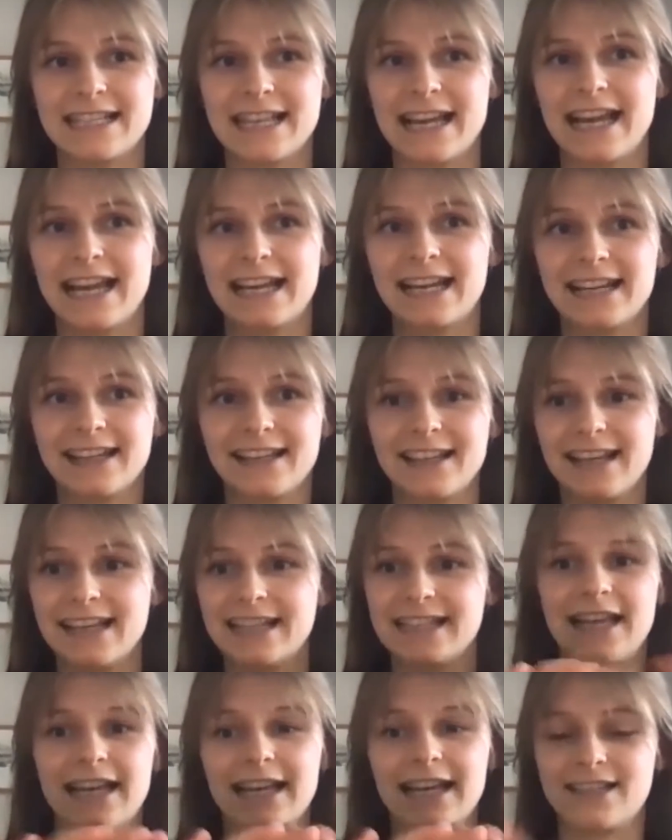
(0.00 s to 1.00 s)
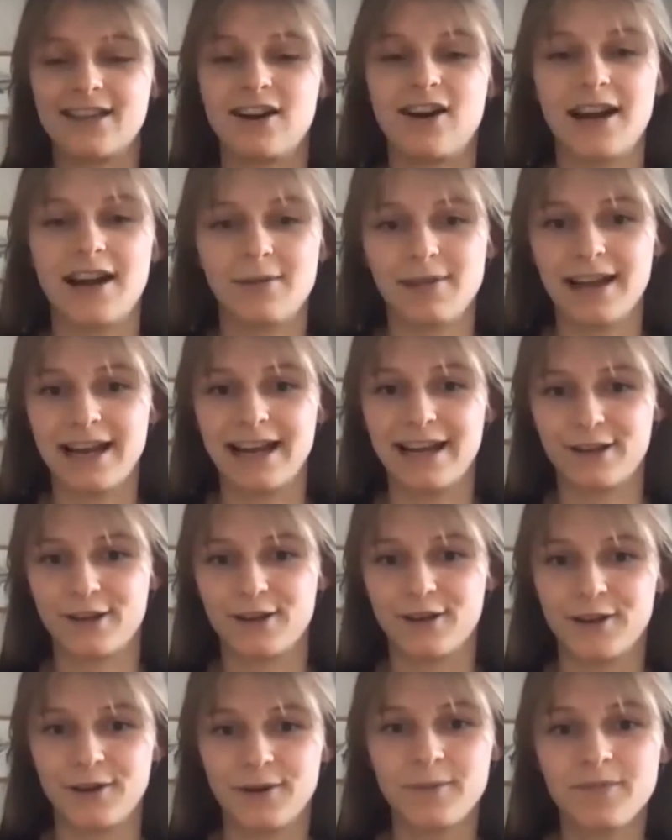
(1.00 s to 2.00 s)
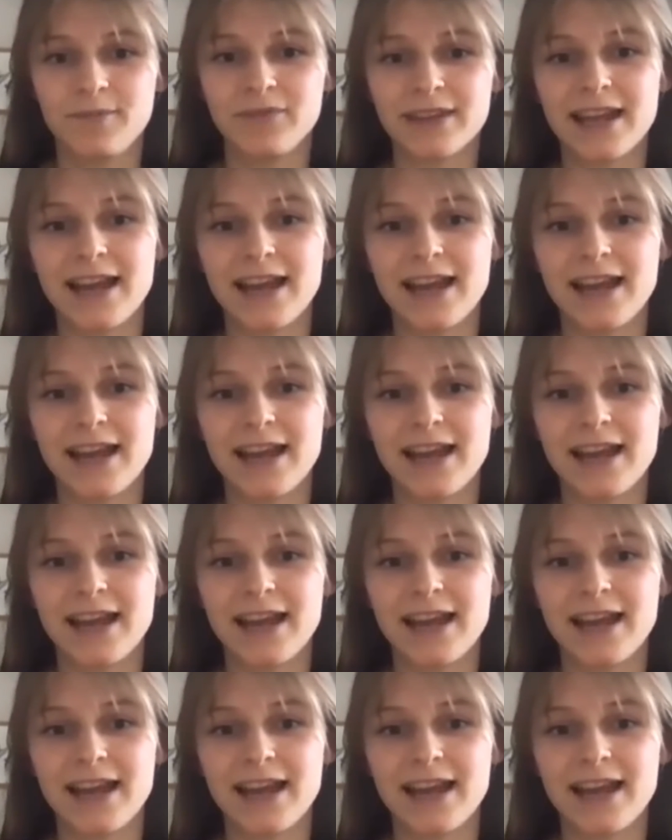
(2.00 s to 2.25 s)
like it's like a timeline, you know,